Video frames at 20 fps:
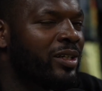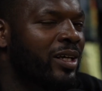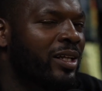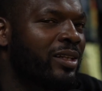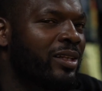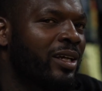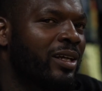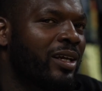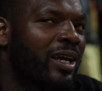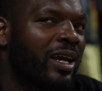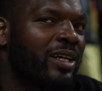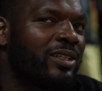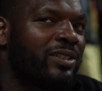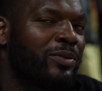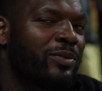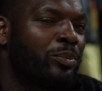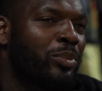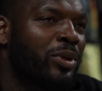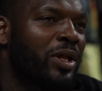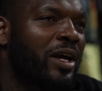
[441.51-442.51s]
And I think
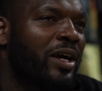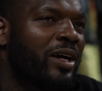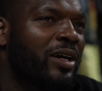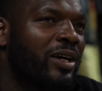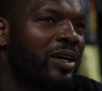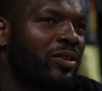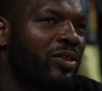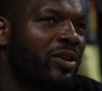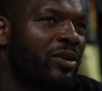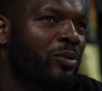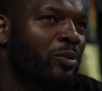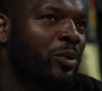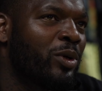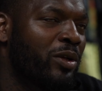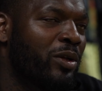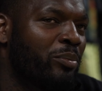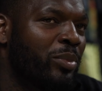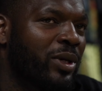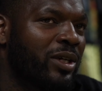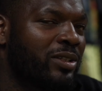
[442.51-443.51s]
as a player, I think
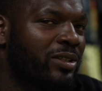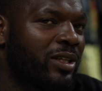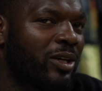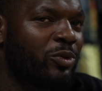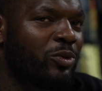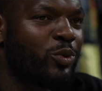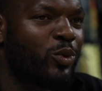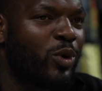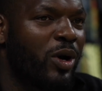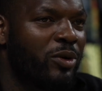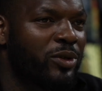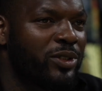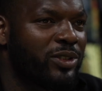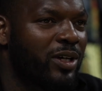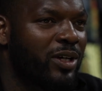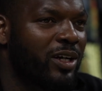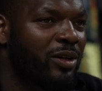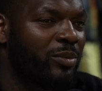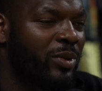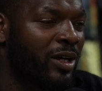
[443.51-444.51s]
one of the biggest things we
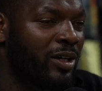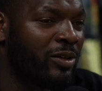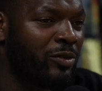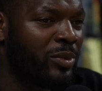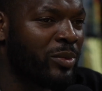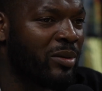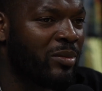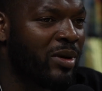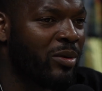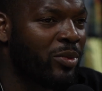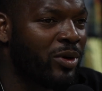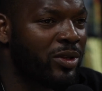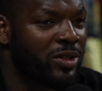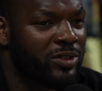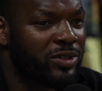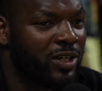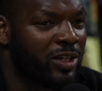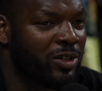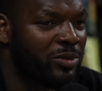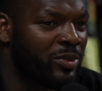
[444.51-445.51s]
always talk about, me and my
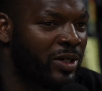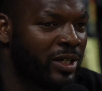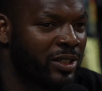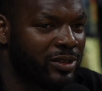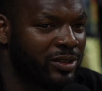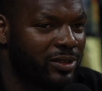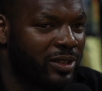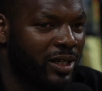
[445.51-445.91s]
brother talking about,